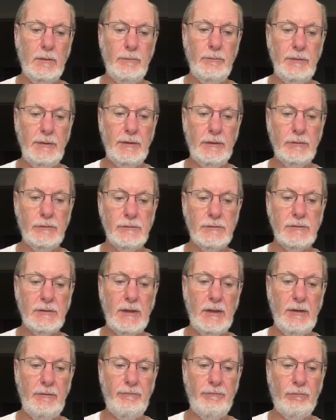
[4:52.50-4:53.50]
because
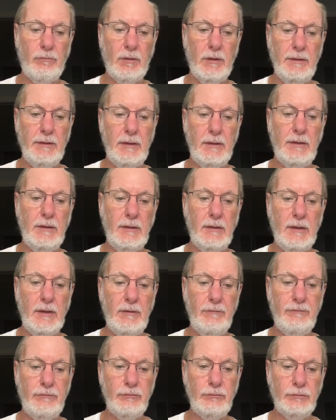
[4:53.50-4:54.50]
F1 and
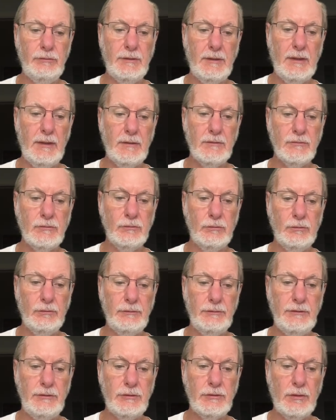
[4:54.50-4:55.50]
F2
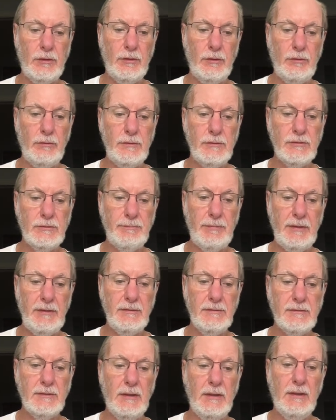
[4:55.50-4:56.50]
cancel each other in
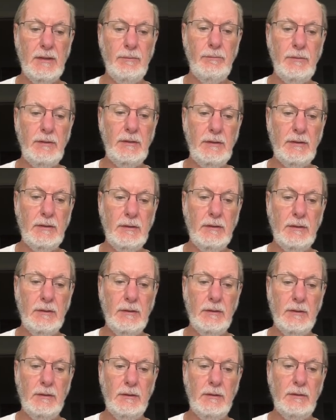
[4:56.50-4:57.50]
space, meaning
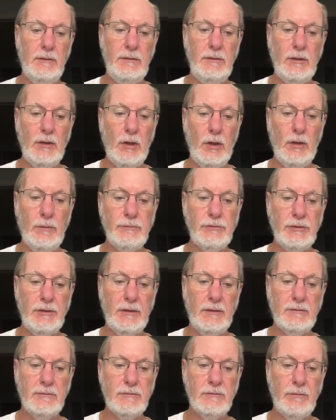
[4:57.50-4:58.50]
the
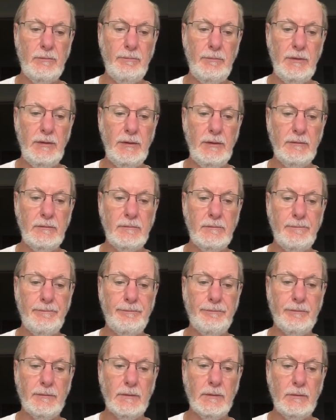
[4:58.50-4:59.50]
object submitted
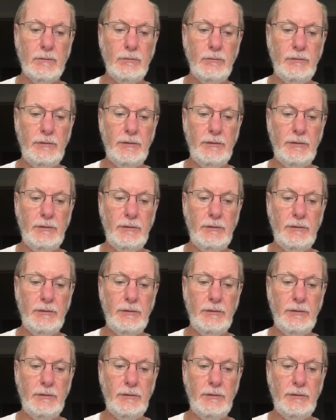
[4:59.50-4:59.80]
to